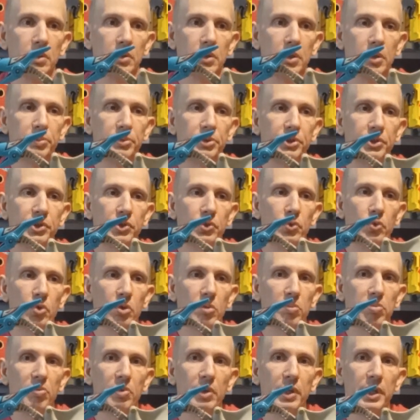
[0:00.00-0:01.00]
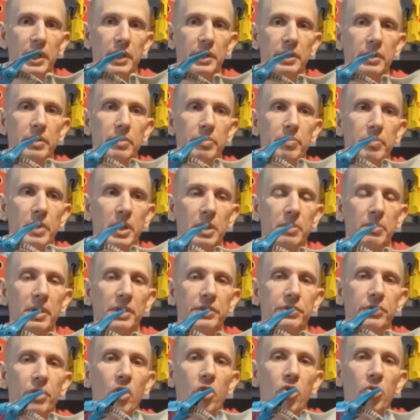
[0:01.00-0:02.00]
obscure brand made by
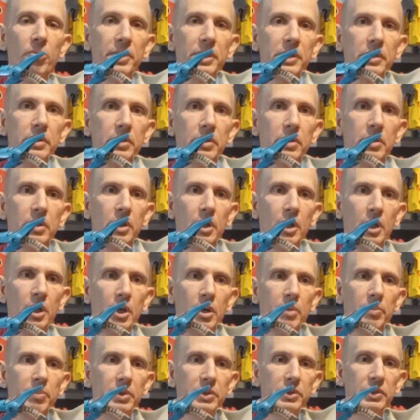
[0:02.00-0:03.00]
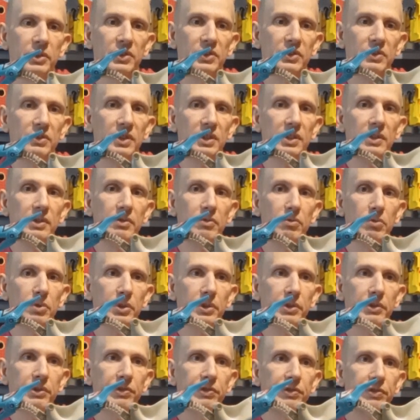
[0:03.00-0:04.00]
Tomy, but just didn't
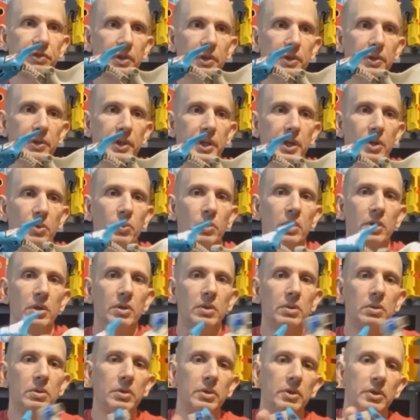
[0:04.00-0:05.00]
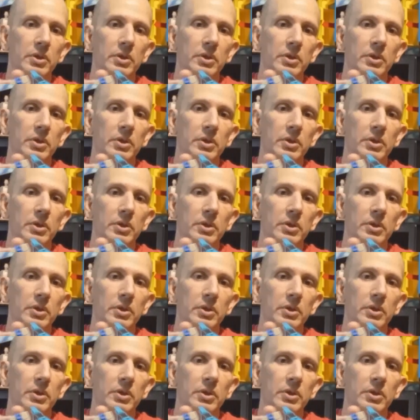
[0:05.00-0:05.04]
really sell that well.